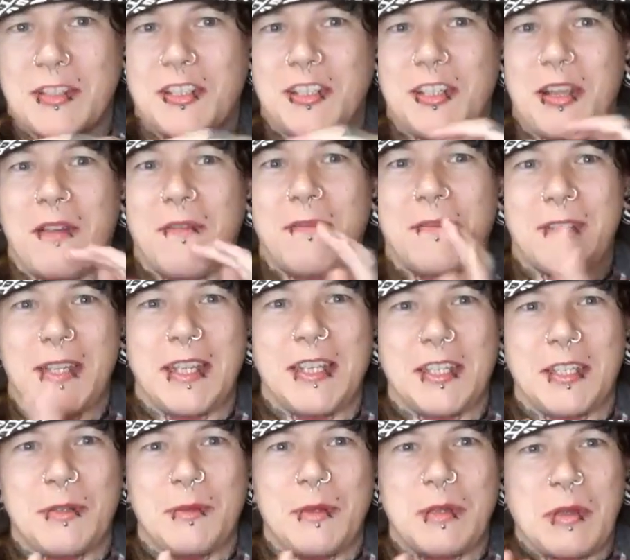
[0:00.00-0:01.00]
shoved
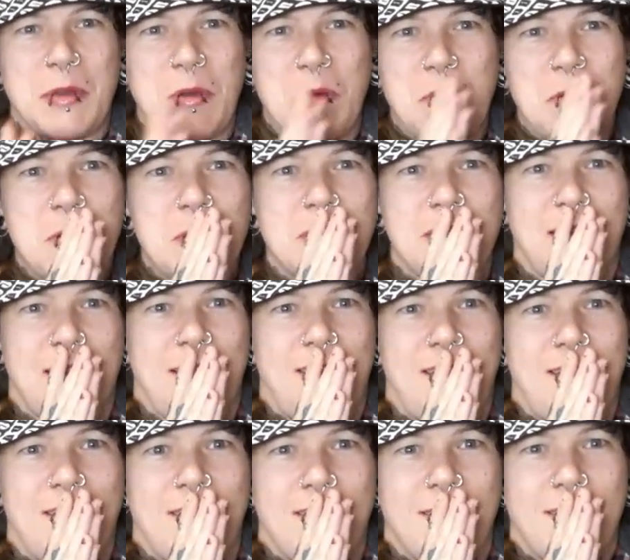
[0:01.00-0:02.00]
into a
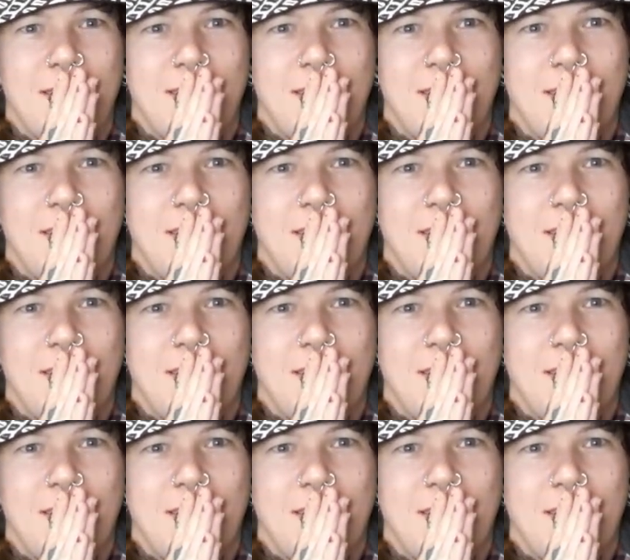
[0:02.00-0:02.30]
corner.